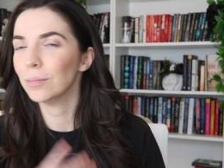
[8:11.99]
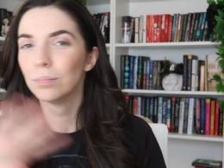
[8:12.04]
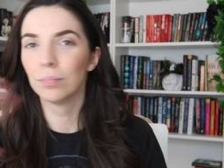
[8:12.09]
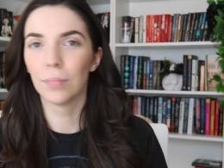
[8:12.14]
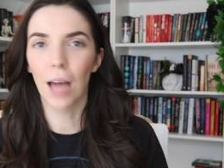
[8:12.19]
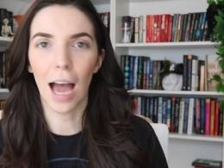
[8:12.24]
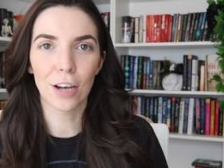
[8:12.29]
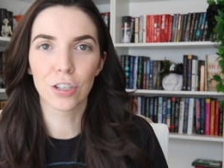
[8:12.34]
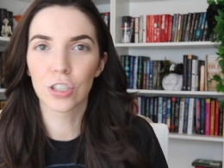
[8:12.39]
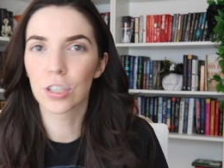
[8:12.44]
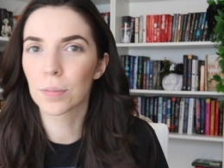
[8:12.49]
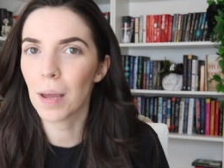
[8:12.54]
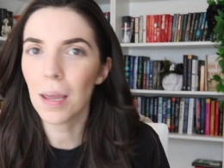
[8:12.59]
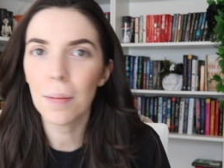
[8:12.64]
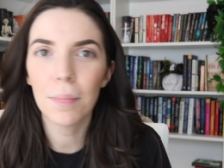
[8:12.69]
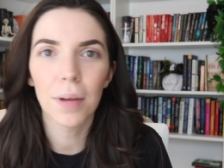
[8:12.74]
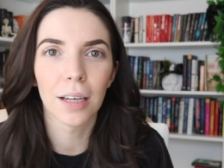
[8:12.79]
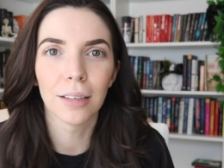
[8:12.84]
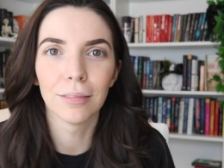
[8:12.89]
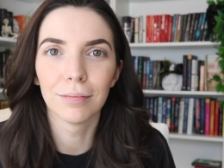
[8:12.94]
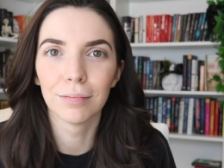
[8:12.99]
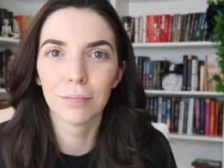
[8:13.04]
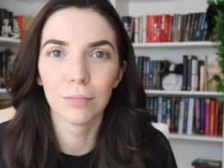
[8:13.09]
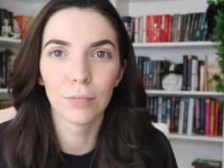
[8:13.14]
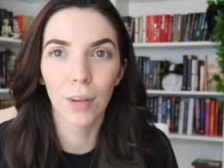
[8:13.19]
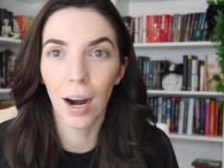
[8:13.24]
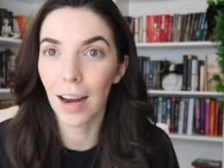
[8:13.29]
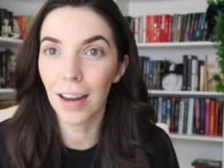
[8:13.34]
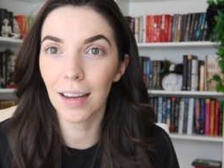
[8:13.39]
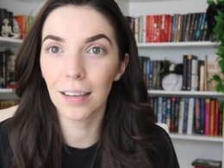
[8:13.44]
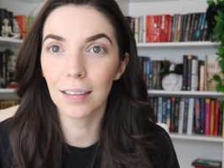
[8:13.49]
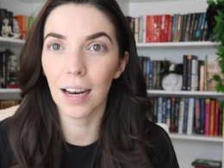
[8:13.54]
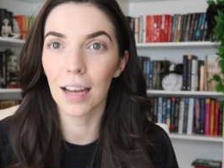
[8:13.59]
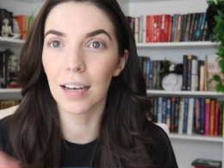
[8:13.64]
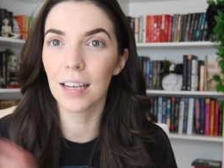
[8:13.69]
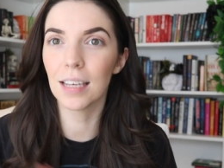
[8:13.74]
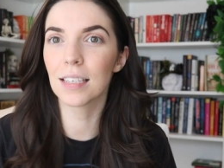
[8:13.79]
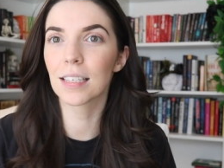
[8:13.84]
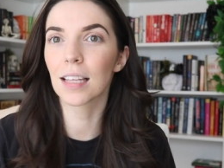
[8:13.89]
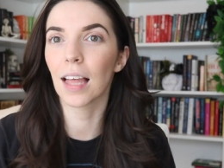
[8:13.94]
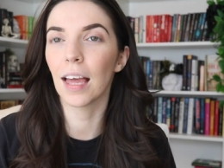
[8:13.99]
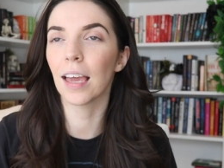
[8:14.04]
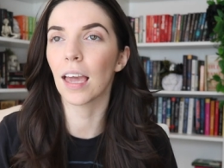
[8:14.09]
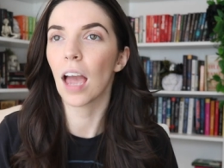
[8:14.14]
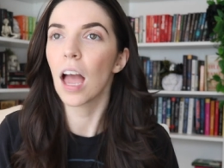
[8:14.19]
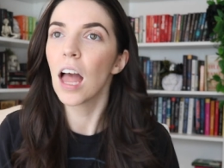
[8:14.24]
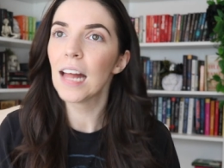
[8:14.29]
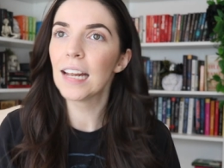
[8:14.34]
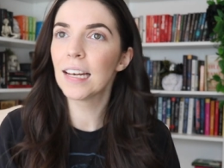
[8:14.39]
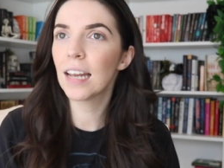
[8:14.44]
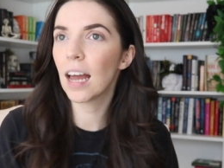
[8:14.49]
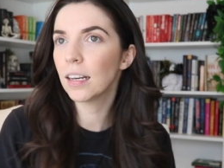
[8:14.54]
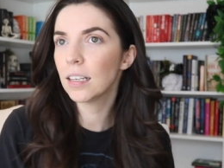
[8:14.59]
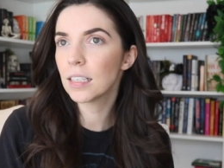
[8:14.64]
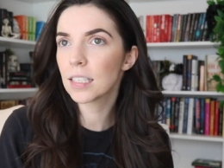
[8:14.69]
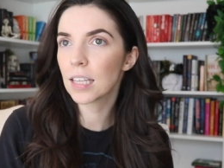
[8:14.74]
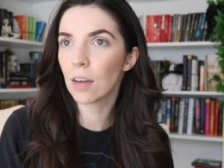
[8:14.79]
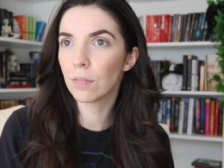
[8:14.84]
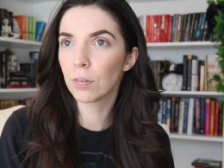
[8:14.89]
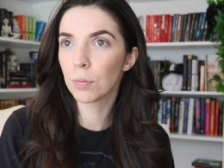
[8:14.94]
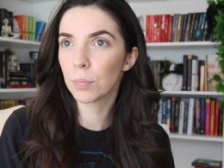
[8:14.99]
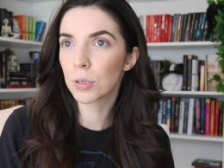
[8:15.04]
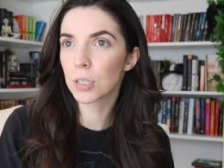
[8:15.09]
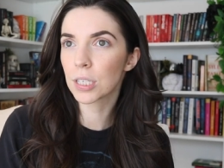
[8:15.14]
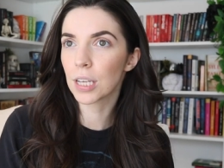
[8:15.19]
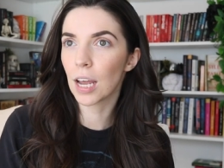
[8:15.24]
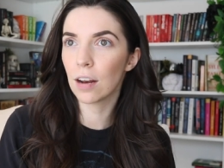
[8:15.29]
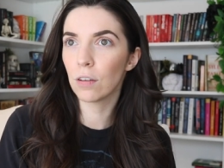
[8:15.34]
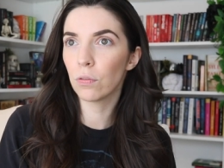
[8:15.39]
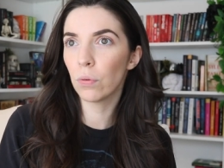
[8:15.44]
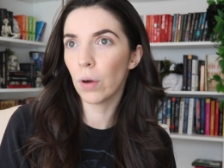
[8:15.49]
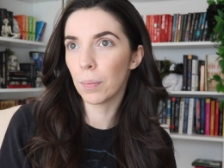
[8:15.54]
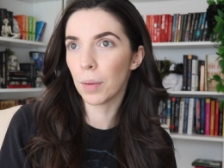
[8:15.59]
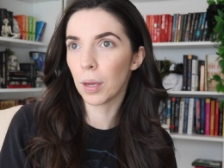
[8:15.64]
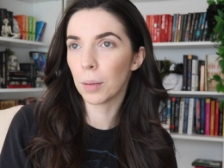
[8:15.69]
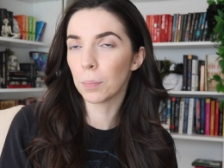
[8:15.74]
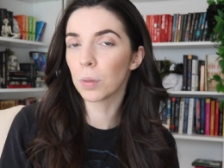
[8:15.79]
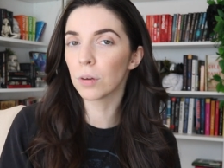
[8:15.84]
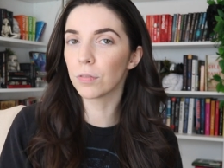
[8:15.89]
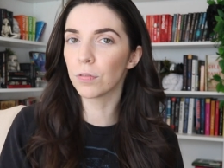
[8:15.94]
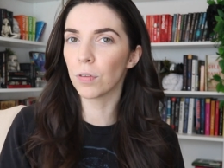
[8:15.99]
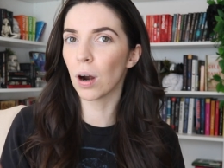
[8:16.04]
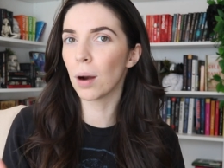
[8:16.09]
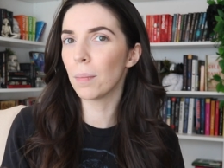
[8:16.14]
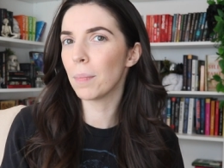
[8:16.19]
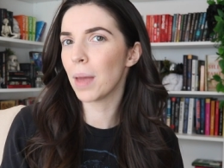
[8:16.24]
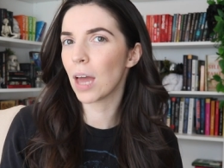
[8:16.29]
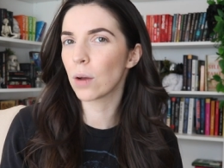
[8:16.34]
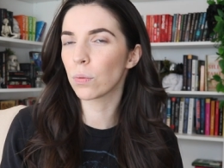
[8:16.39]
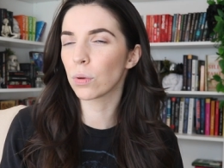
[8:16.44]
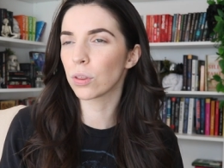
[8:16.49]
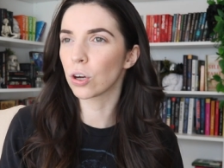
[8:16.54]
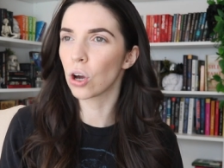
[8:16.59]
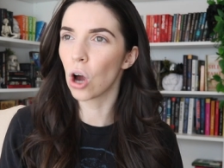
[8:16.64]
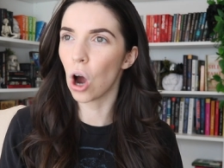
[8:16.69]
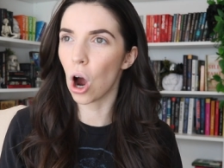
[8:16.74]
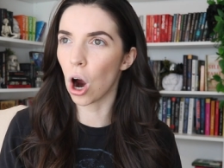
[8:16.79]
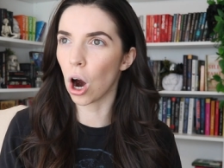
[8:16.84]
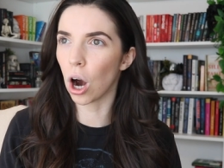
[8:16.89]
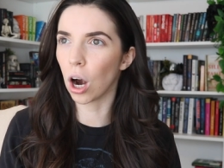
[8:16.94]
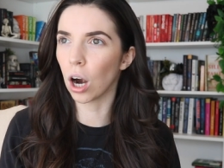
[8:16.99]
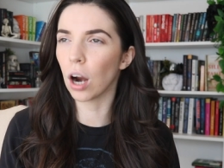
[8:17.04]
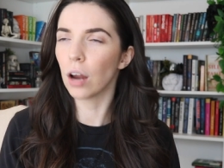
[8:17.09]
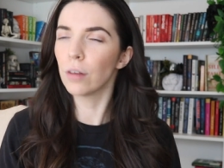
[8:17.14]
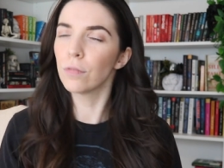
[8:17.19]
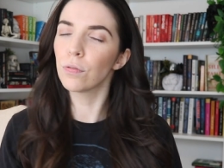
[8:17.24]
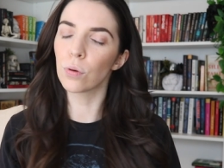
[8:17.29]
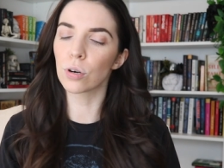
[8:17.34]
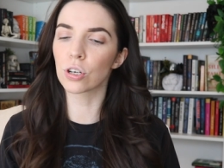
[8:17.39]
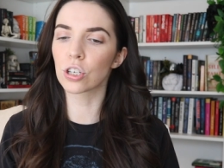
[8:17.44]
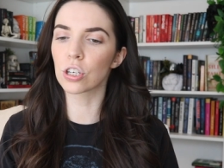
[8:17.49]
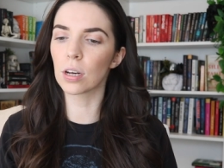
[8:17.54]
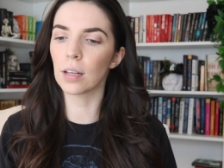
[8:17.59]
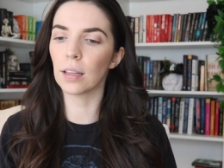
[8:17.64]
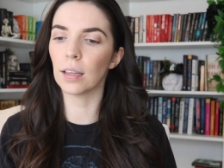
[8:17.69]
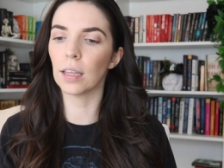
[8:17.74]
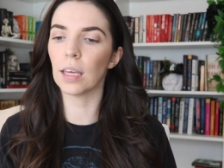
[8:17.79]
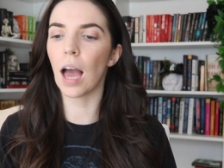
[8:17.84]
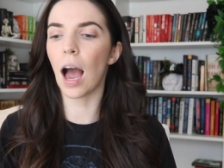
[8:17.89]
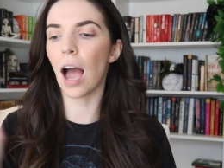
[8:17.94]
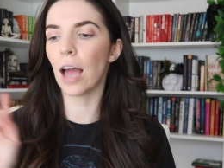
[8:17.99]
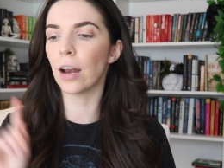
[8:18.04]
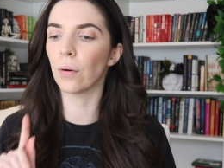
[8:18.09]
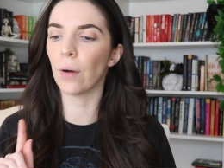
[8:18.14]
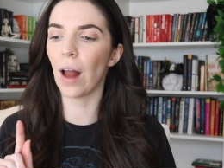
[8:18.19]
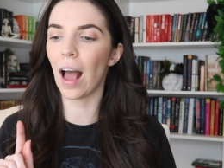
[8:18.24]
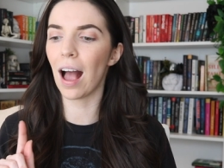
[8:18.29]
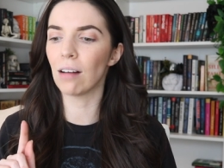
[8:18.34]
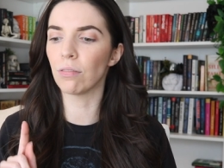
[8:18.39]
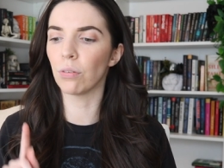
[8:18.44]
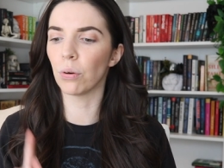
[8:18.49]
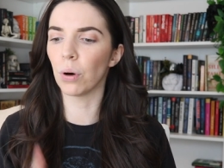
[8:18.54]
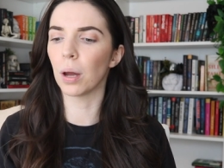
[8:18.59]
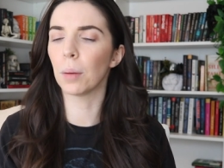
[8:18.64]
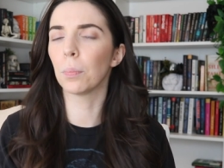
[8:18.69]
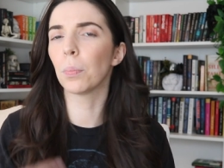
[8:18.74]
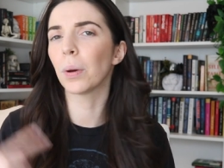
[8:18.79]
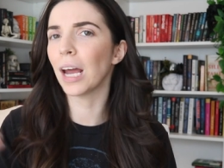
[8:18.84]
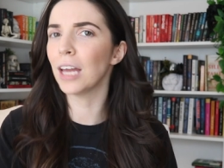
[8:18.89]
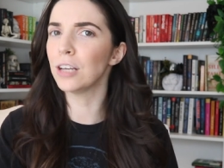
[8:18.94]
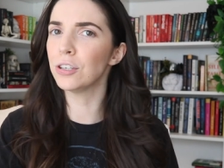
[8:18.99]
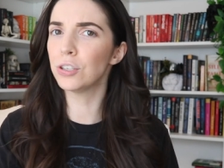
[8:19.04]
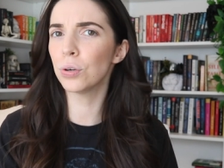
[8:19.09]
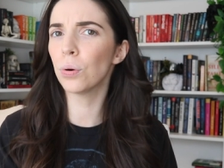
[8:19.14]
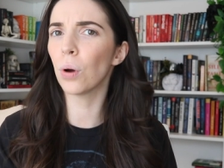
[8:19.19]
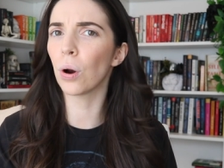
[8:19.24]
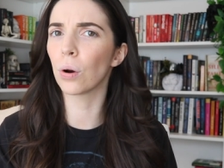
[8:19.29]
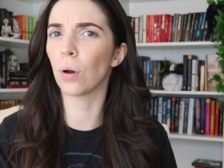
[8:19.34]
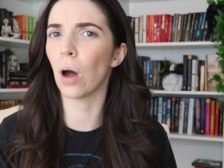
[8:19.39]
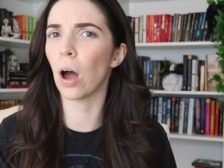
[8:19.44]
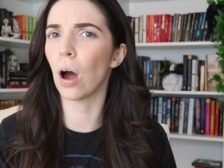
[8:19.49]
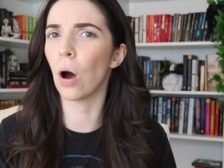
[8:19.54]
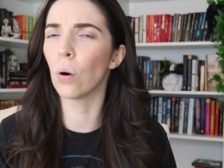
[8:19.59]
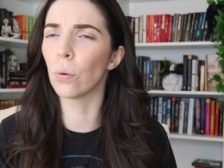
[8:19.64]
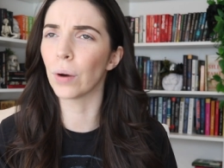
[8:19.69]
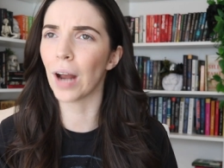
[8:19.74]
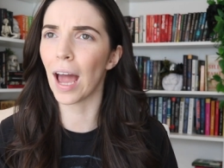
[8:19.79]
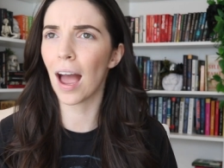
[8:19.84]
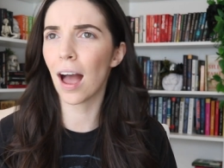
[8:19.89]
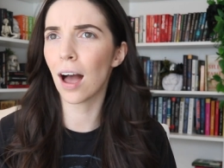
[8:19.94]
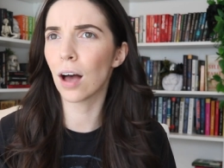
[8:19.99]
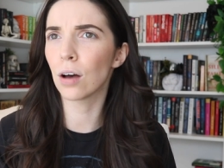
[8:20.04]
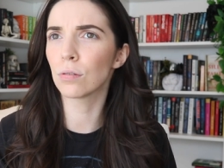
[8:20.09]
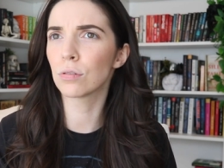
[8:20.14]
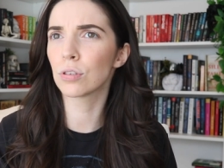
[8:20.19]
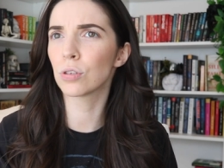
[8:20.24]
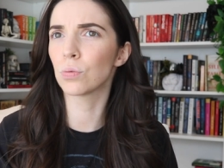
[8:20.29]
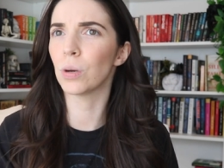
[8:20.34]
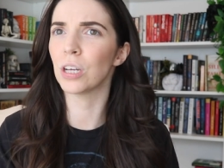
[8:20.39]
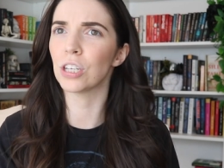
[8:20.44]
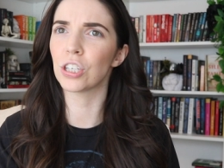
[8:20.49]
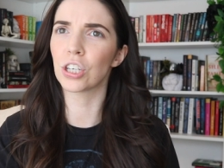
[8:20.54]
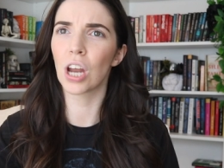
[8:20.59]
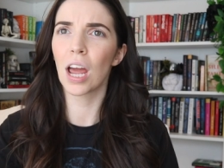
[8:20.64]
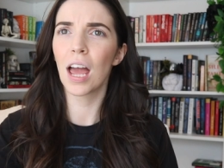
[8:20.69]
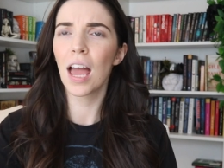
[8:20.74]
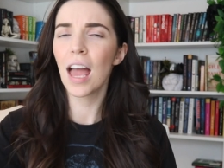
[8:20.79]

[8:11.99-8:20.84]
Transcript: Patrick Bateman, right? And he's like, 97% of women prefer a man with a car. Unfortunately, I don't have one, but I do own a house, which